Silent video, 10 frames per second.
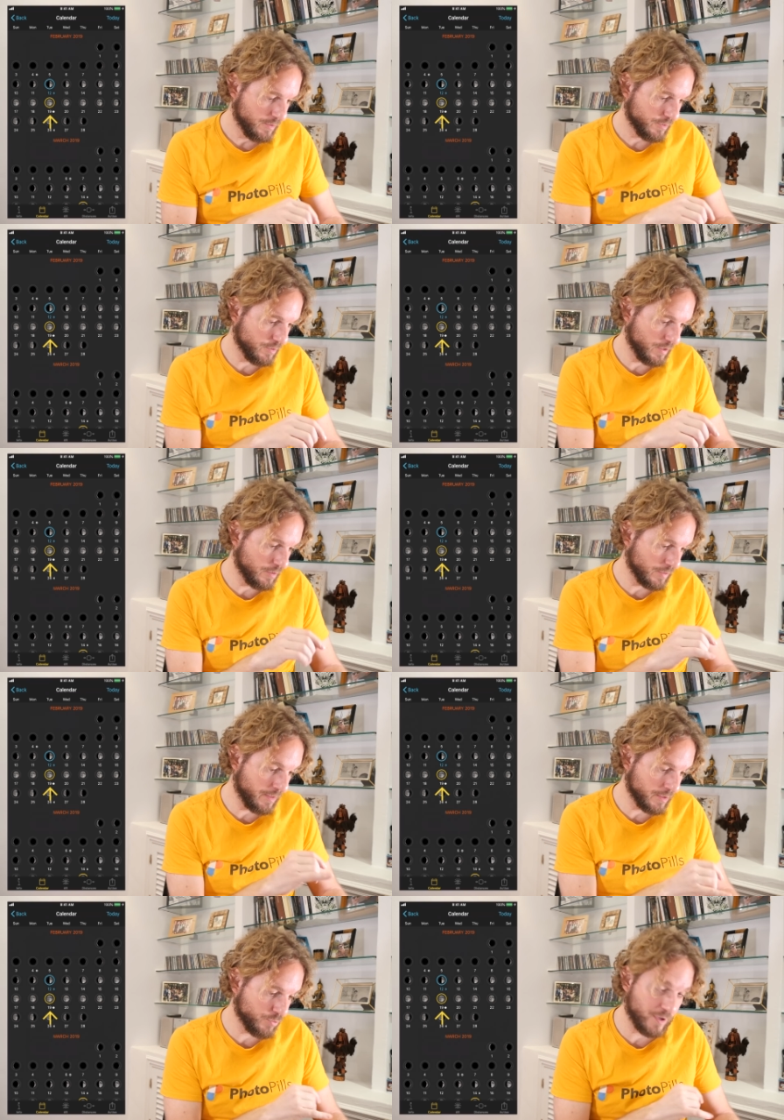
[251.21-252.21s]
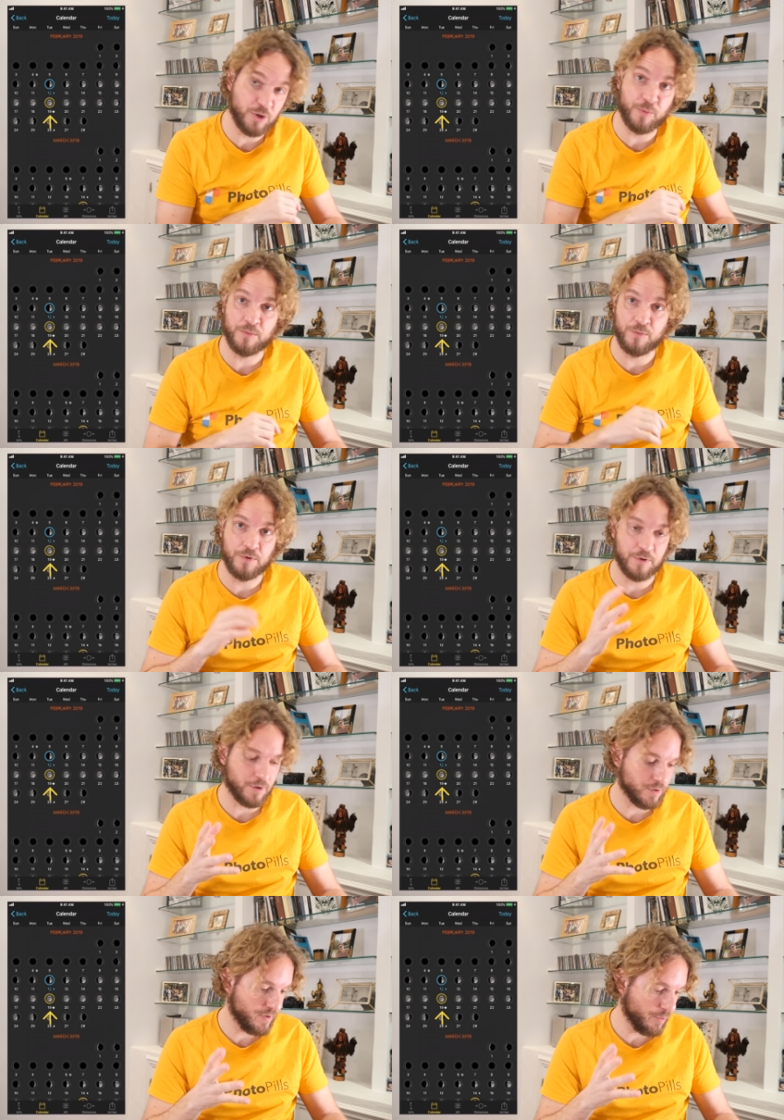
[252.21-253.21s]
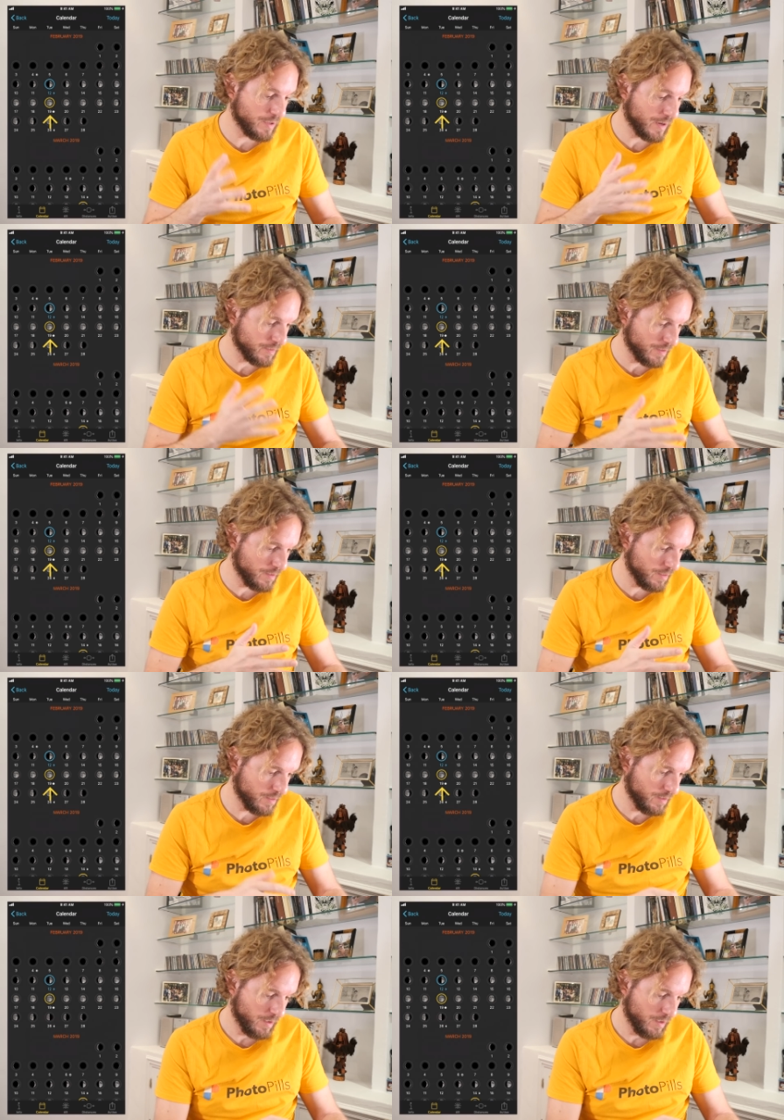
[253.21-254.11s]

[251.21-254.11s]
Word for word: So I know that there is one supermoon on February nineteenth.